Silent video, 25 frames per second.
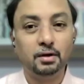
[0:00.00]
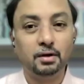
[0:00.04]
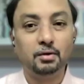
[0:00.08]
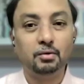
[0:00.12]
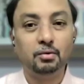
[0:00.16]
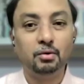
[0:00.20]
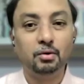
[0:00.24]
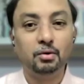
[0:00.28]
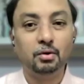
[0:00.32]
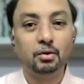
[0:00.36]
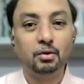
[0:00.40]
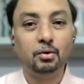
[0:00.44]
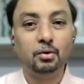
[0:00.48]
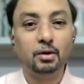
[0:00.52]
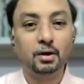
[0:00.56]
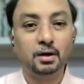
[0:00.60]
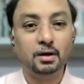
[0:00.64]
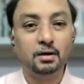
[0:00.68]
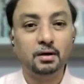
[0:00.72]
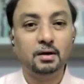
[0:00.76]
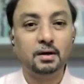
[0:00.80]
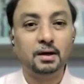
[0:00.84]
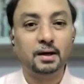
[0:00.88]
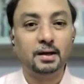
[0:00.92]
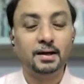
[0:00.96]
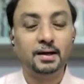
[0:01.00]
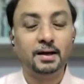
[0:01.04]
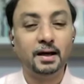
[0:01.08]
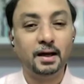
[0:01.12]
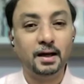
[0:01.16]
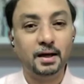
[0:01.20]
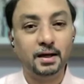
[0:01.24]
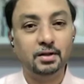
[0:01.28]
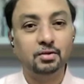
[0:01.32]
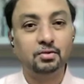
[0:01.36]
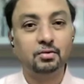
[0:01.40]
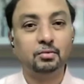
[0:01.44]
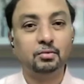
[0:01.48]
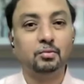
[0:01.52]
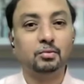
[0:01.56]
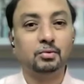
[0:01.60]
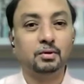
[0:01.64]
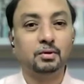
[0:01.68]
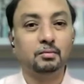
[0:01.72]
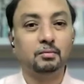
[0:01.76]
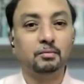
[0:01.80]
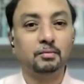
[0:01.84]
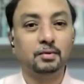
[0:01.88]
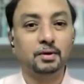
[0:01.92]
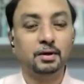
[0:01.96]
then you go and analyze.
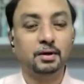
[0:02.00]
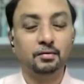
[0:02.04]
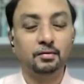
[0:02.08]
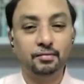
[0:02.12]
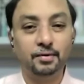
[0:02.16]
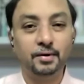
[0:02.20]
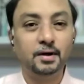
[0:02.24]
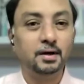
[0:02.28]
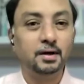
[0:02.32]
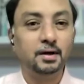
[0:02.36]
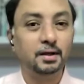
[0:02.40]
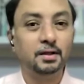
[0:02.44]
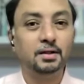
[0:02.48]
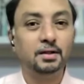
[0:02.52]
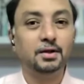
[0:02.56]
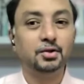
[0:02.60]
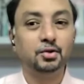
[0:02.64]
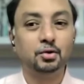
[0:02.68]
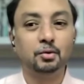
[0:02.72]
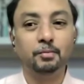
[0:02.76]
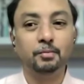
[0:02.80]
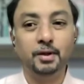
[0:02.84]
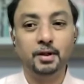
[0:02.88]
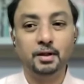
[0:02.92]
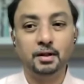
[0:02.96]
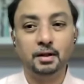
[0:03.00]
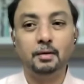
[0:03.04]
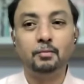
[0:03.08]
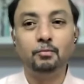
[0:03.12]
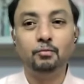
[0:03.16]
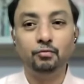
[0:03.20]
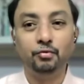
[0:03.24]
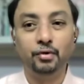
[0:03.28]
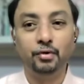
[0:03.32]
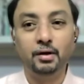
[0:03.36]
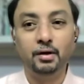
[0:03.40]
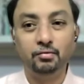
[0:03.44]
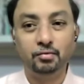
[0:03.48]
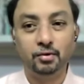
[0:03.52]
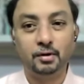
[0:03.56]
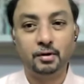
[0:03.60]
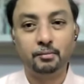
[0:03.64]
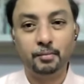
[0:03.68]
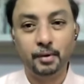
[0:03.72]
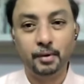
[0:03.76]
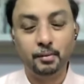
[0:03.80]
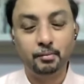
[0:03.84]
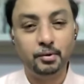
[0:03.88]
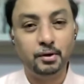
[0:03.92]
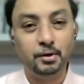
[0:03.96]
Definitely, there should be some way for
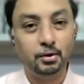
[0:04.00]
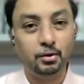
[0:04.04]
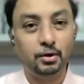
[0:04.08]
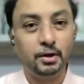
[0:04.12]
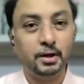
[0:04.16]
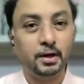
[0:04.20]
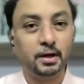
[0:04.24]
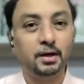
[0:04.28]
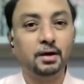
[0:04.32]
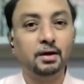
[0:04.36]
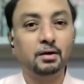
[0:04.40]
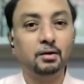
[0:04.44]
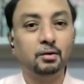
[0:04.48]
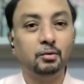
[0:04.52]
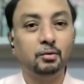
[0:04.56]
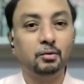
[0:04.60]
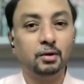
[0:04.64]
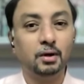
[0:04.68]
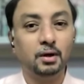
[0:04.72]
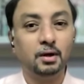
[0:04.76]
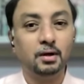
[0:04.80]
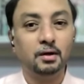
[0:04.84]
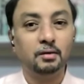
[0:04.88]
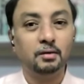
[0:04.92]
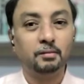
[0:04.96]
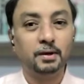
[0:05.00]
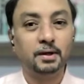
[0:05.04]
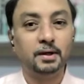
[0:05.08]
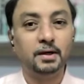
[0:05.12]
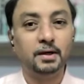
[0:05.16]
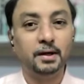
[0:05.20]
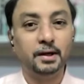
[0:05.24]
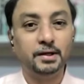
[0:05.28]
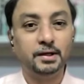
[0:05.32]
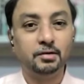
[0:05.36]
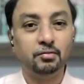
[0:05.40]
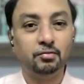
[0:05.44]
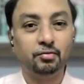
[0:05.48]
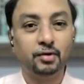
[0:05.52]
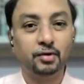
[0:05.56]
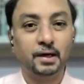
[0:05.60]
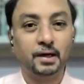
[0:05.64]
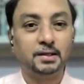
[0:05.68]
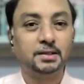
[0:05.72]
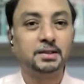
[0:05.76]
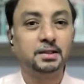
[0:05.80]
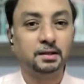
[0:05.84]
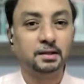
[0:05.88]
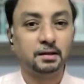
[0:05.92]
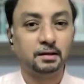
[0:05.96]
people to get into meditation
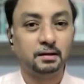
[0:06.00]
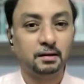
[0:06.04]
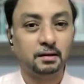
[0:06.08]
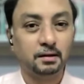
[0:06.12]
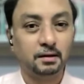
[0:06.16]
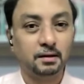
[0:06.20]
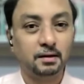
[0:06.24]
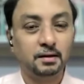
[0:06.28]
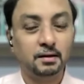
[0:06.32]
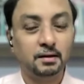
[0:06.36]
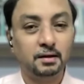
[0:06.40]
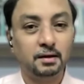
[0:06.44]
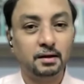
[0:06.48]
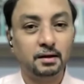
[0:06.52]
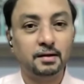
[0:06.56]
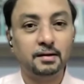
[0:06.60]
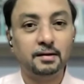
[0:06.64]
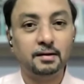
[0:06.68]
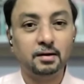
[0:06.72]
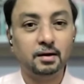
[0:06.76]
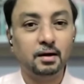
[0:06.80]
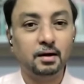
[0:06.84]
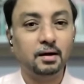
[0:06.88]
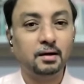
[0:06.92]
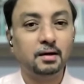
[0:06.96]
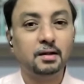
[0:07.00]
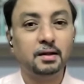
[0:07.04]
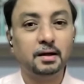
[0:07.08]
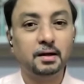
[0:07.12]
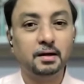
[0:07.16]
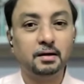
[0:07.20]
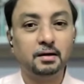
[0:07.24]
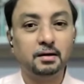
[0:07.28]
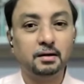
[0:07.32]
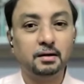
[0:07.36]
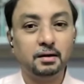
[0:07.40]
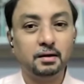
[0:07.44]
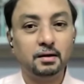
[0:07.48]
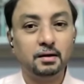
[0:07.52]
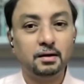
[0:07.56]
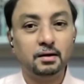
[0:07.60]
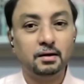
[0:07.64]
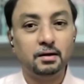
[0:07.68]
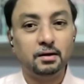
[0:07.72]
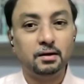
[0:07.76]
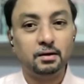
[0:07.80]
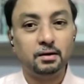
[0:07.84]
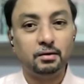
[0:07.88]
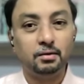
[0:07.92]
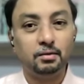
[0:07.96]
faster. It is not that
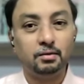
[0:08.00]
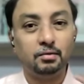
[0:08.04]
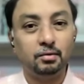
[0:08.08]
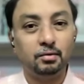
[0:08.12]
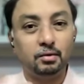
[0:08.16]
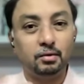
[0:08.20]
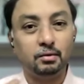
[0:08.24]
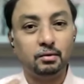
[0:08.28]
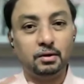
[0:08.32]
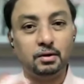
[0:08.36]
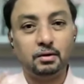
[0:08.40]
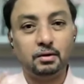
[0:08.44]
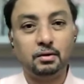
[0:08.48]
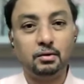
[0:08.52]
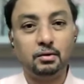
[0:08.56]
you